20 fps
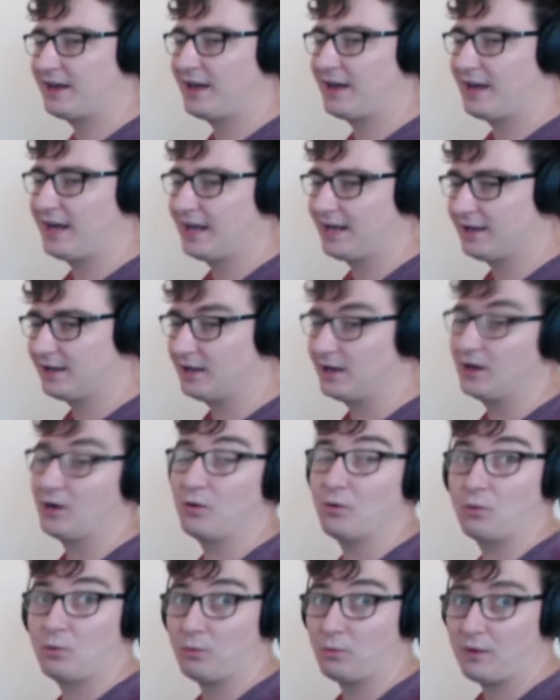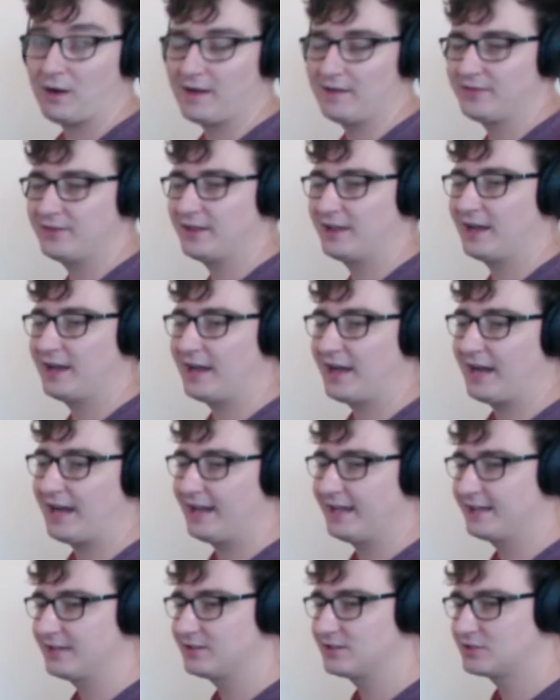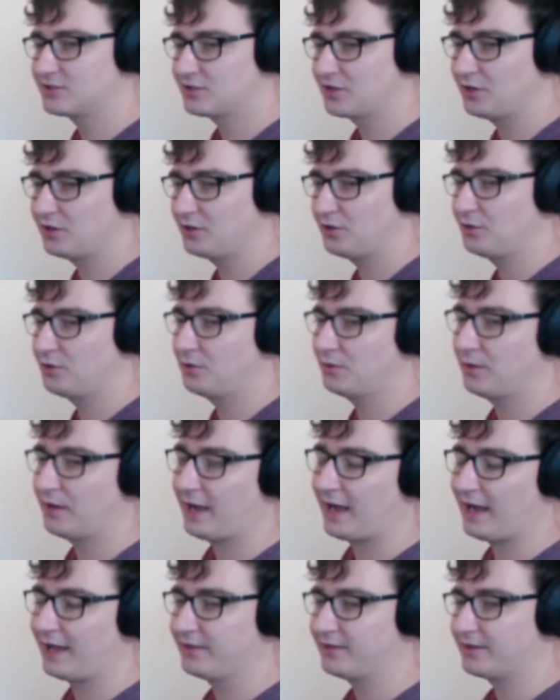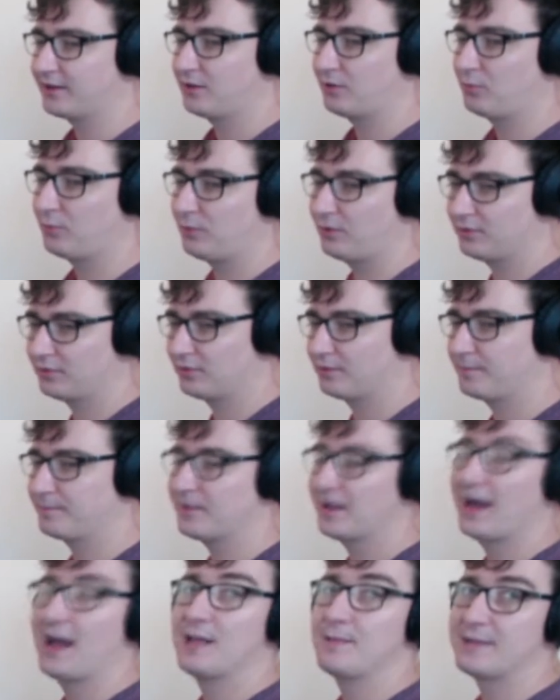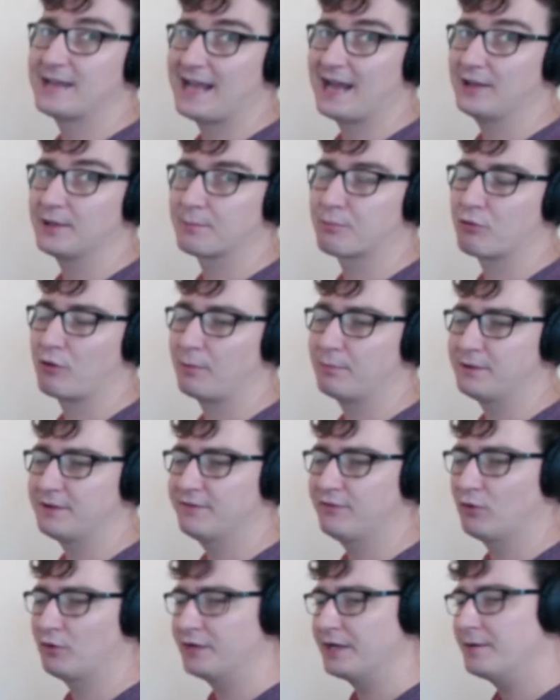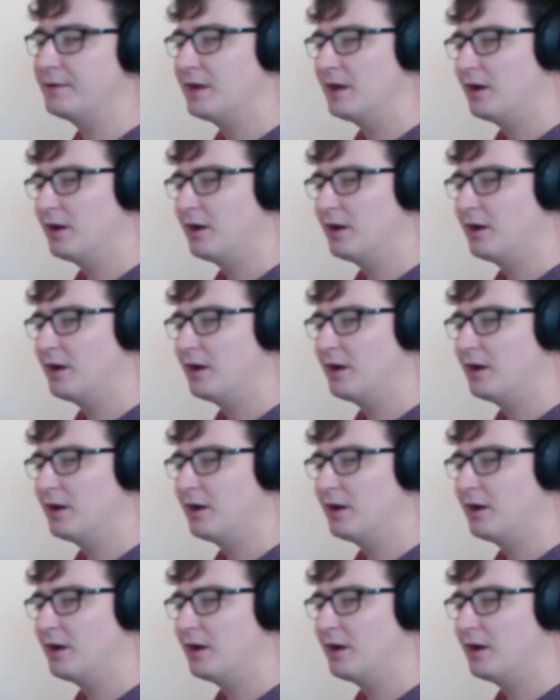and a, one and two and a, and we count it properly for you.